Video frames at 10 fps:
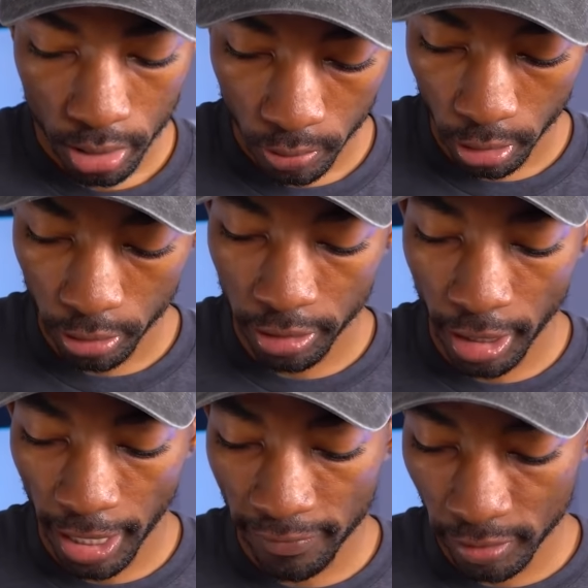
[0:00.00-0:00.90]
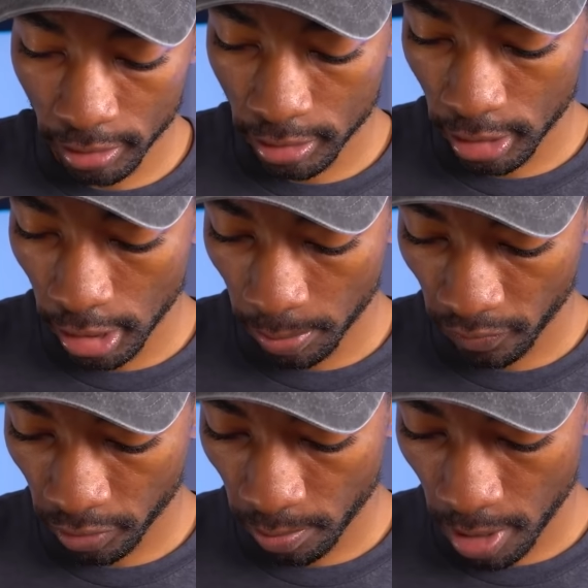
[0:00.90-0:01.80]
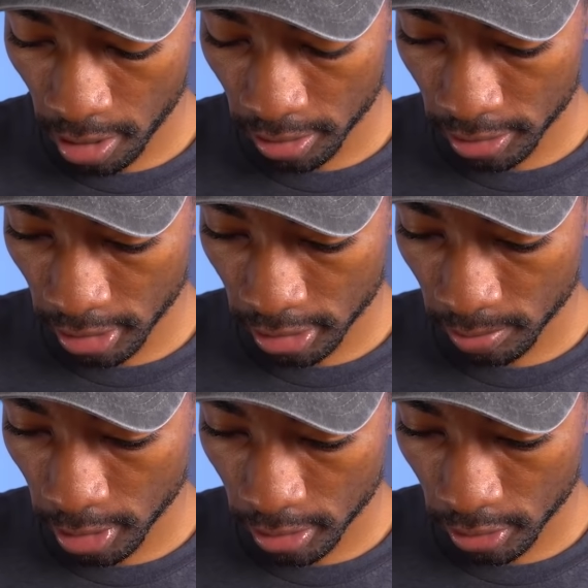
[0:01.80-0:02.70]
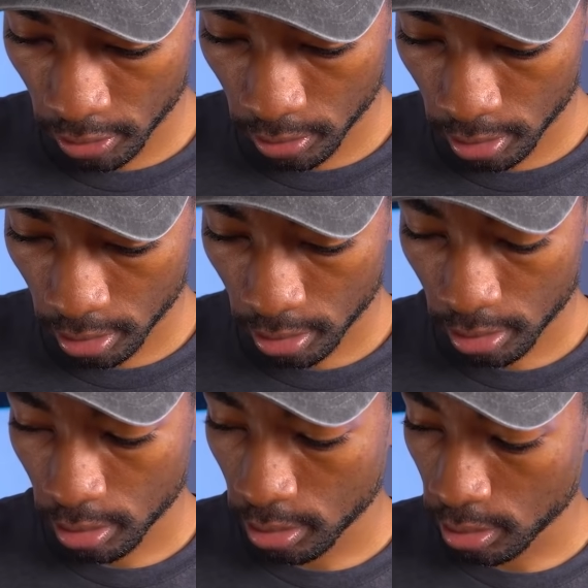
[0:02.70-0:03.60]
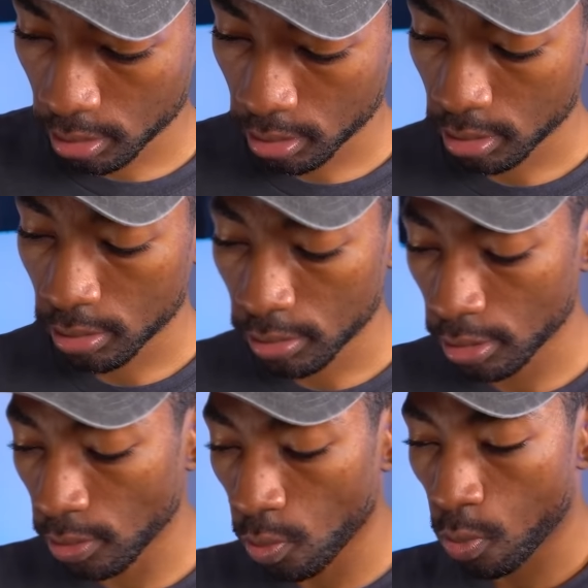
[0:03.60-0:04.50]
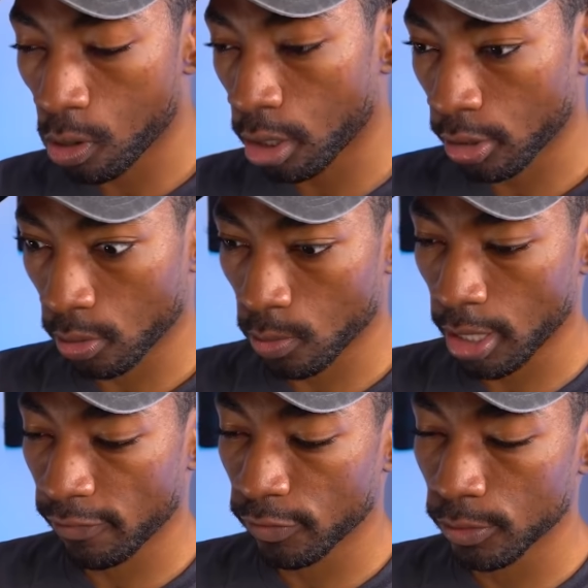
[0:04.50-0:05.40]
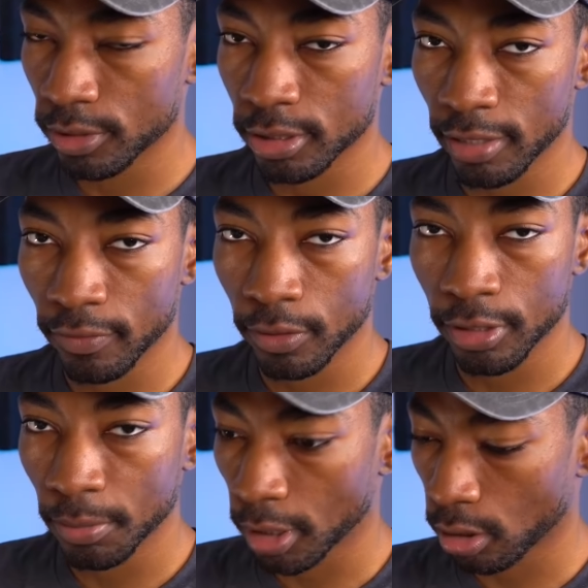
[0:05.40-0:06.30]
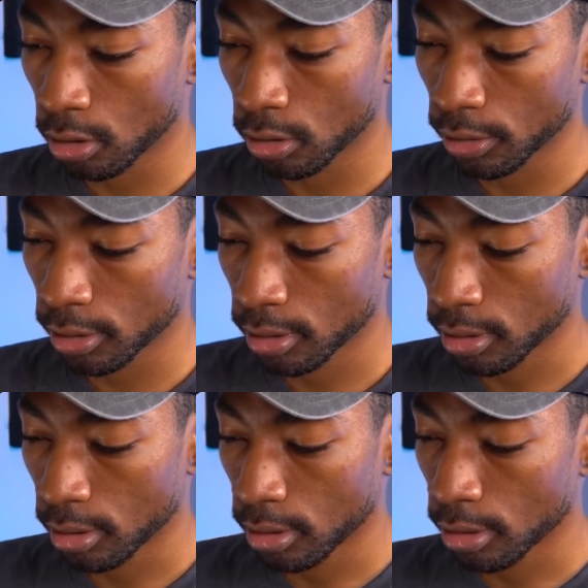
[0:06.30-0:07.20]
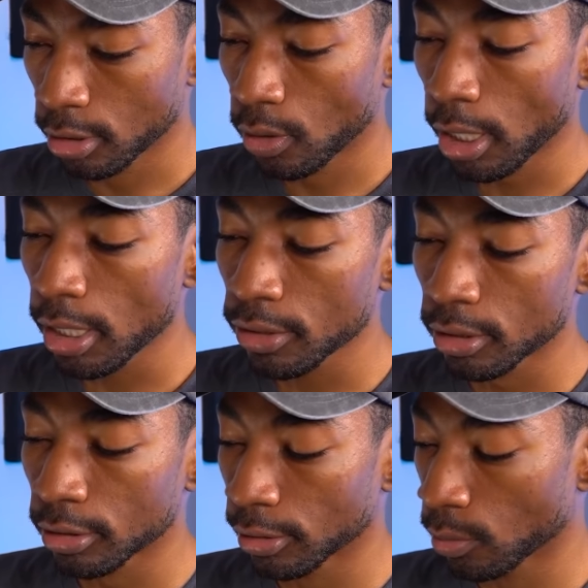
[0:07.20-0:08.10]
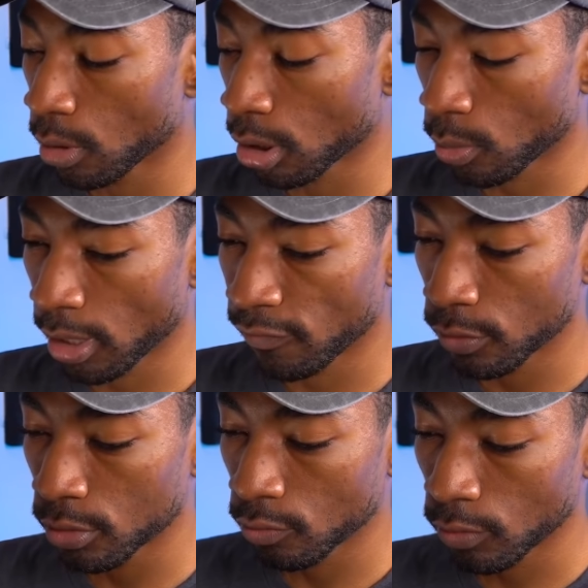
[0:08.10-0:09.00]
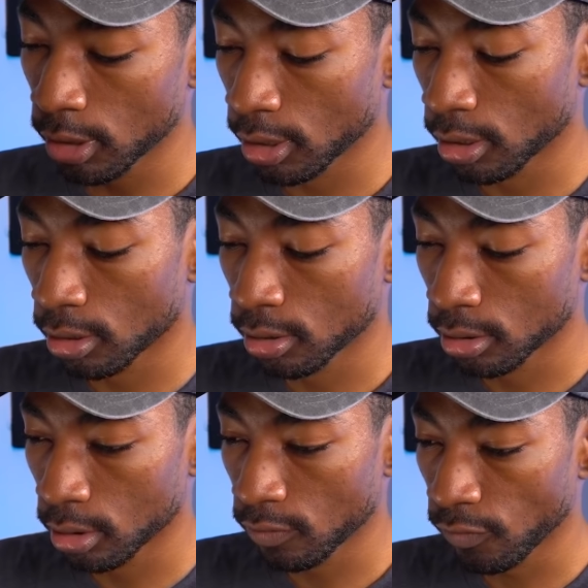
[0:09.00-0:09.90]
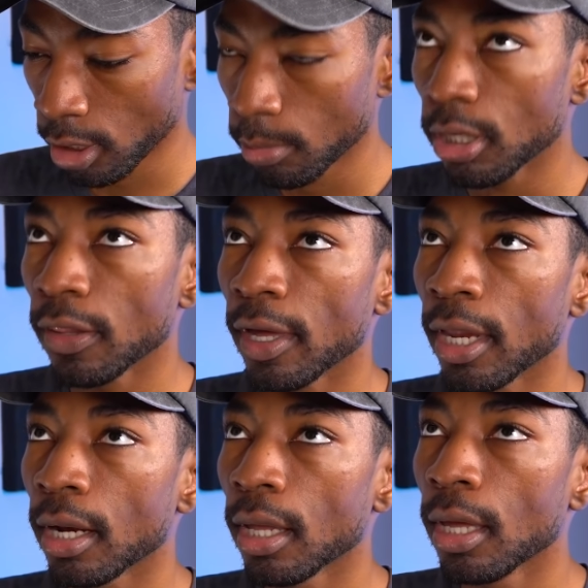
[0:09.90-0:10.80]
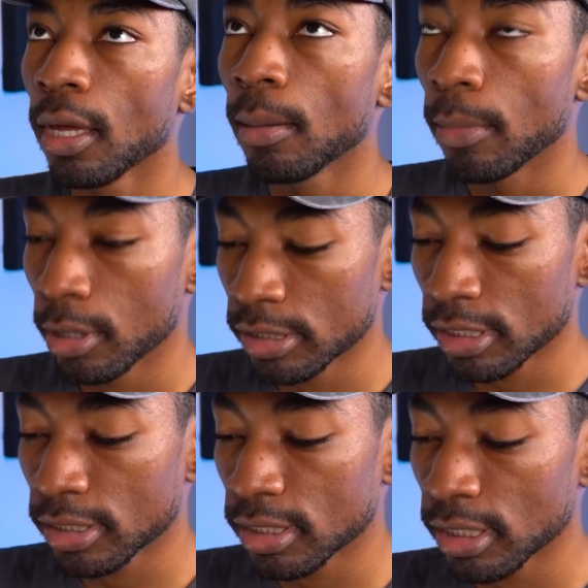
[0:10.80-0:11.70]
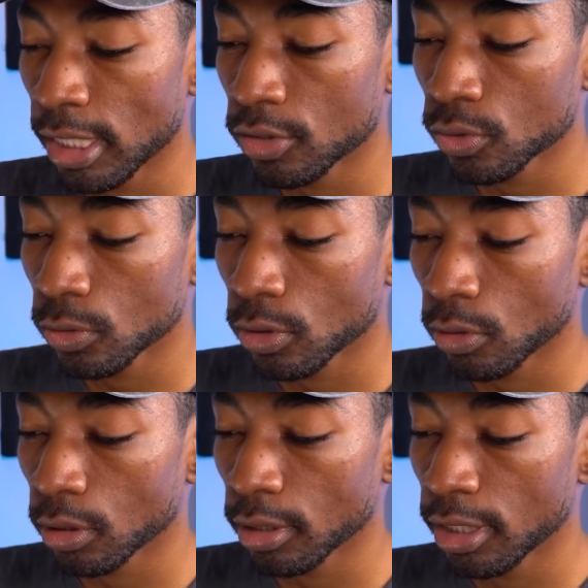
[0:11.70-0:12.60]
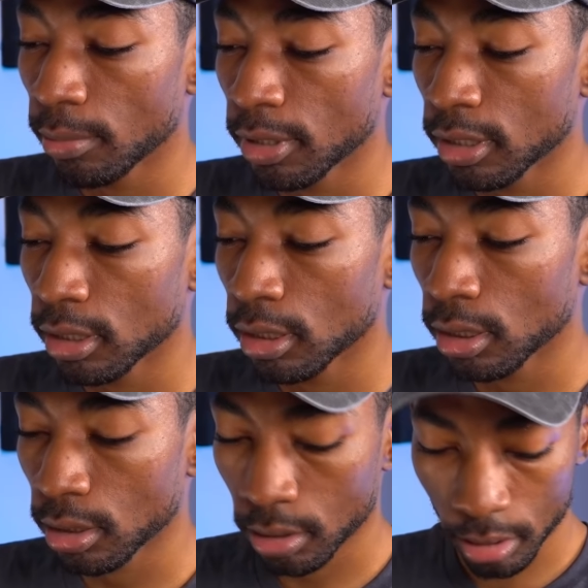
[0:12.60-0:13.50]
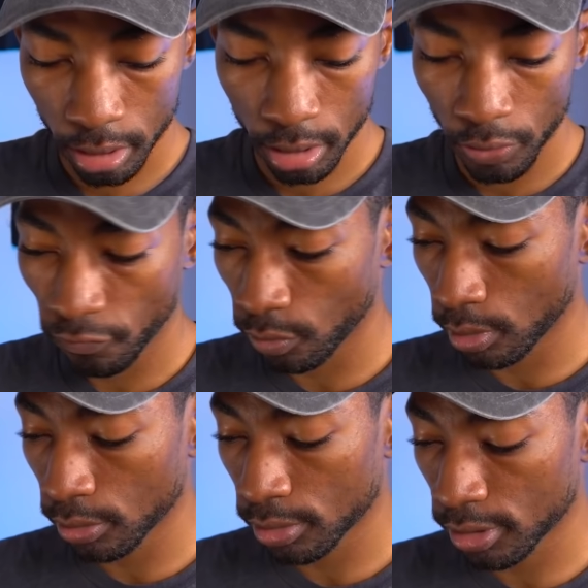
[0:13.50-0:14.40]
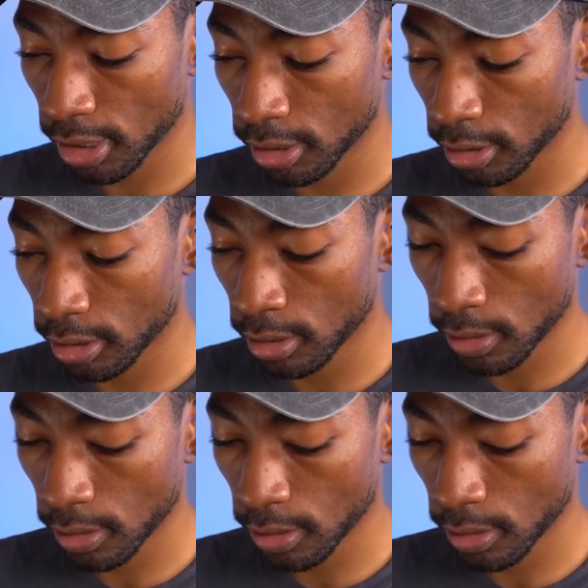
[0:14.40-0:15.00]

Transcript: We are diving deep for the Marincess monsters. The water waifus, as I've heard them called. So I think the only water waifus are Rika. You can fight me on that. Marincess Sea Angel, Coral Anemone, no foils, sadly.